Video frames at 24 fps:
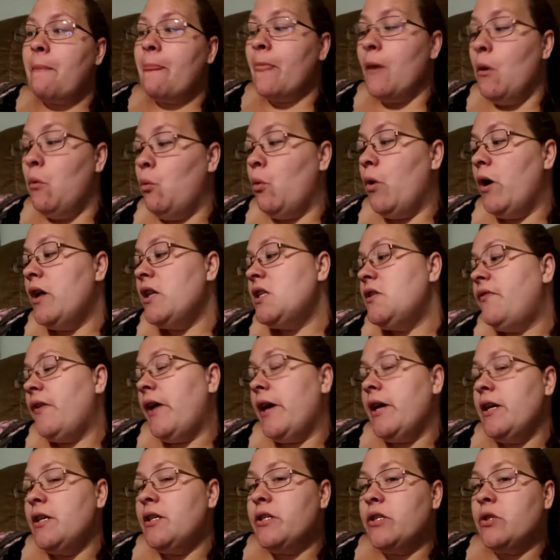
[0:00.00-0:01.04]
Once
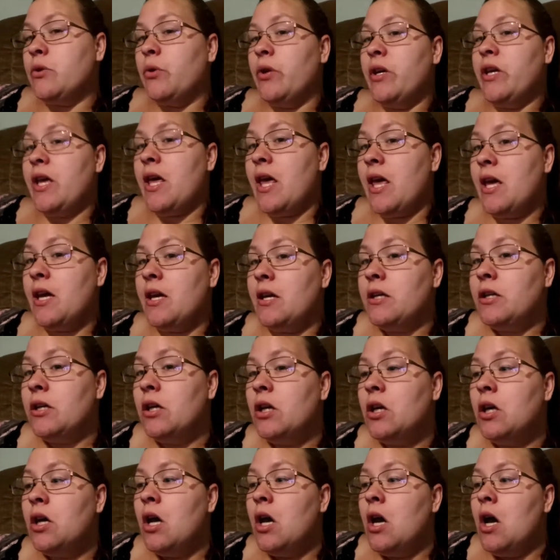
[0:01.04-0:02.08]
phase three hit,
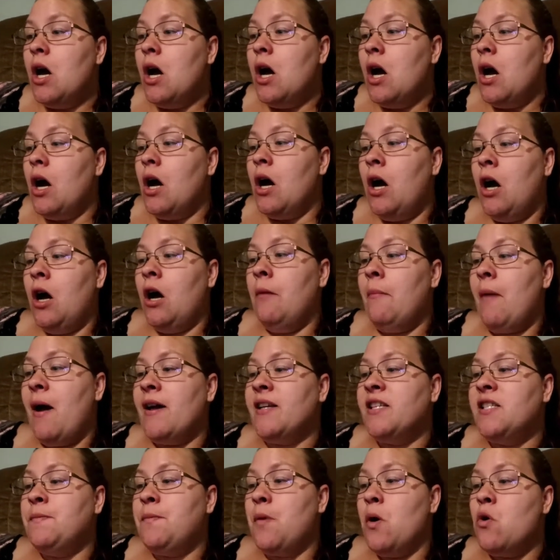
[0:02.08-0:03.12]
I
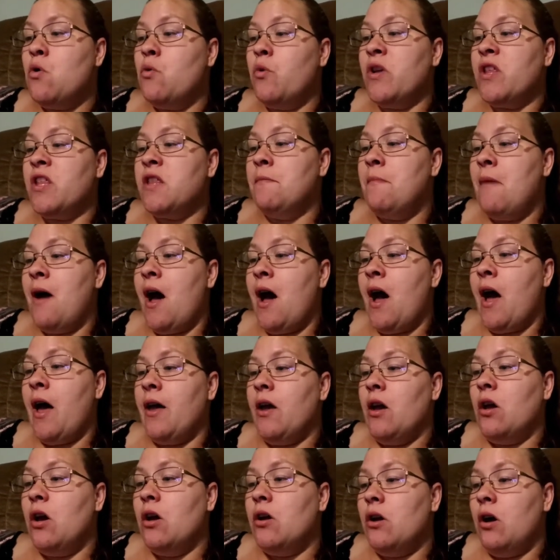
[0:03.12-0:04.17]
spoke with
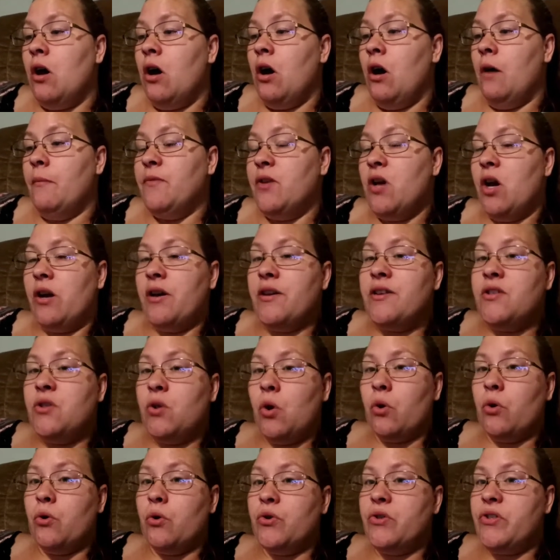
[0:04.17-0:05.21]
my youngest
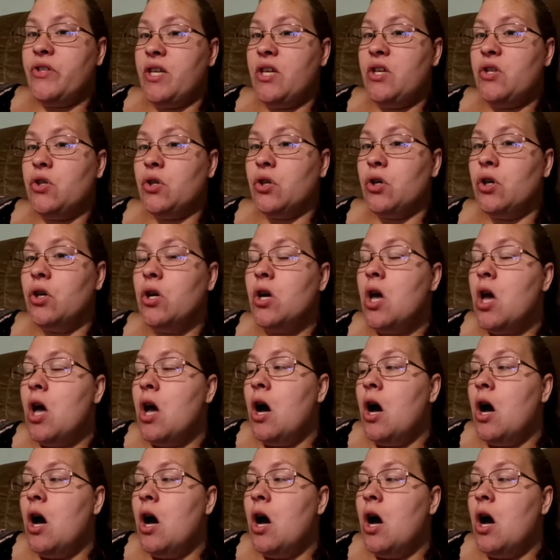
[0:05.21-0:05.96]
daughter's teacher